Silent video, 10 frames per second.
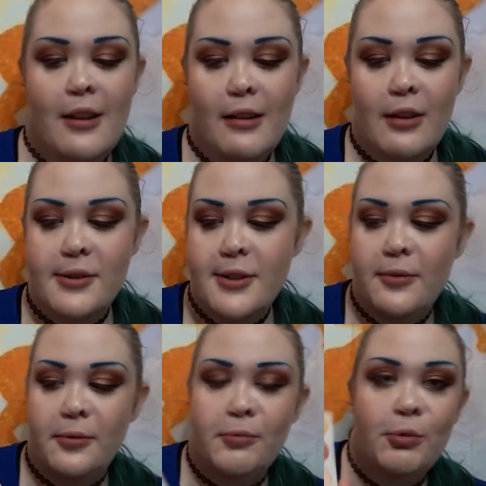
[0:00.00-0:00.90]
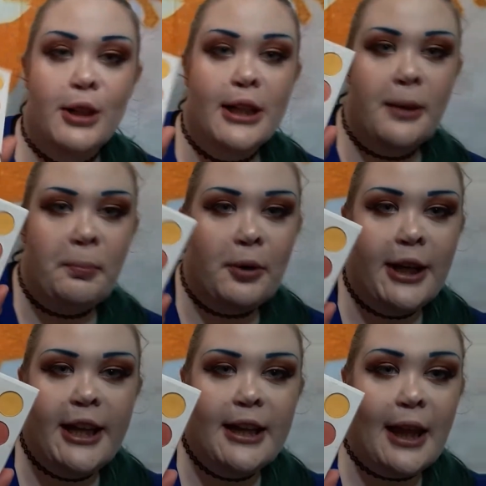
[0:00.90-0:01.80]
lots of really
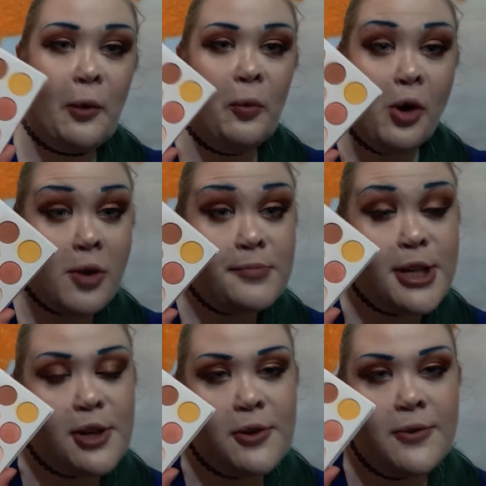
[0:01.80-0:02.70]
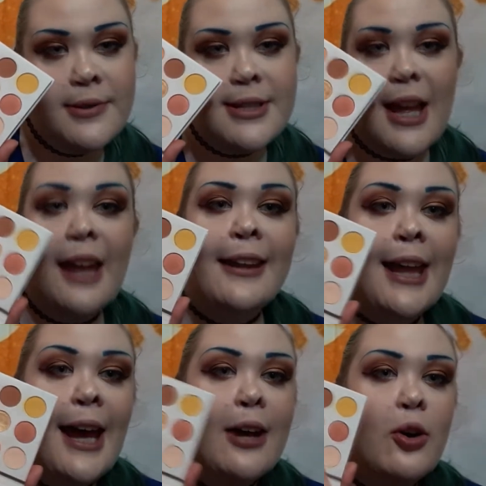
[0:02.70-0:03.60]
pretty, like, warm tones. And
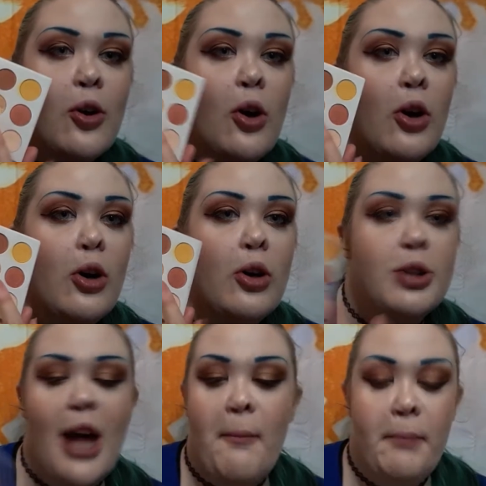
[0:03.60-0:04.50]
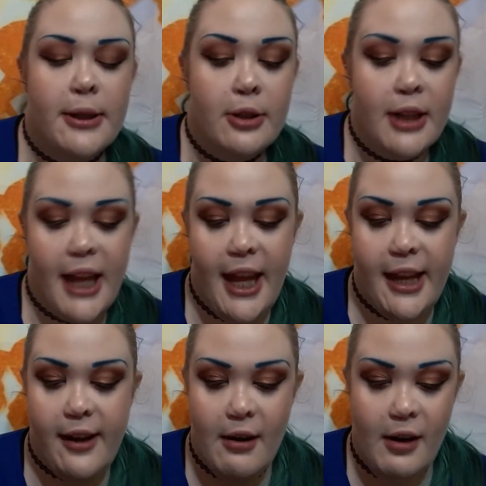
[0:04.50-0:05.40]
that gold, that butter
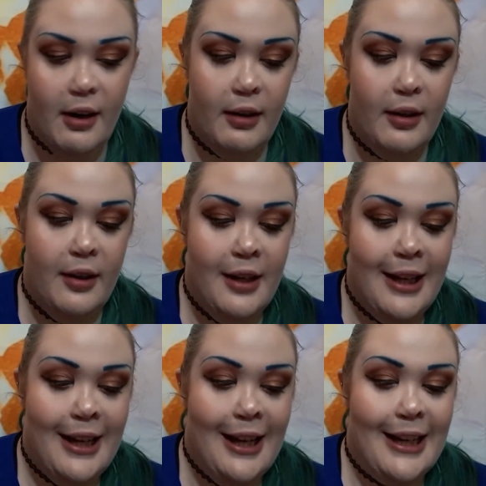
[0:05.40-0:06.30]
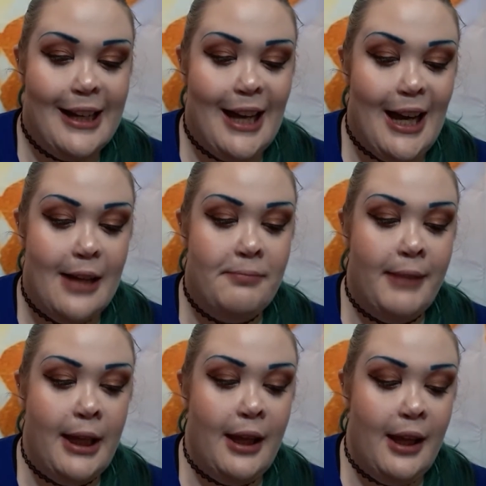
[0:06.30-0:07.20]
cake, y'all, got
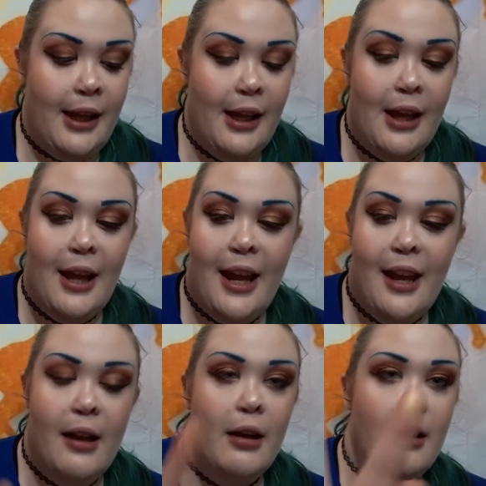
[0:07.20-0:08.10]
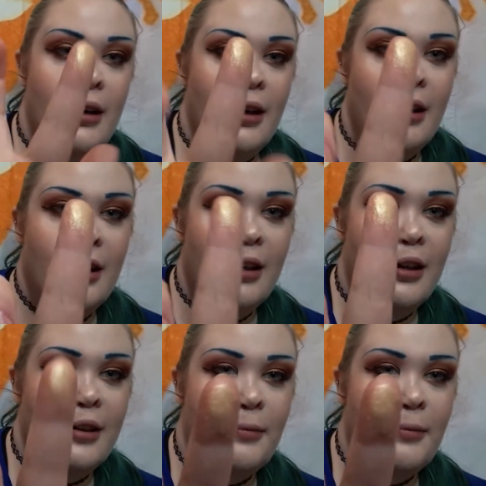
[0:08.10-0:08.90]
me. Oh,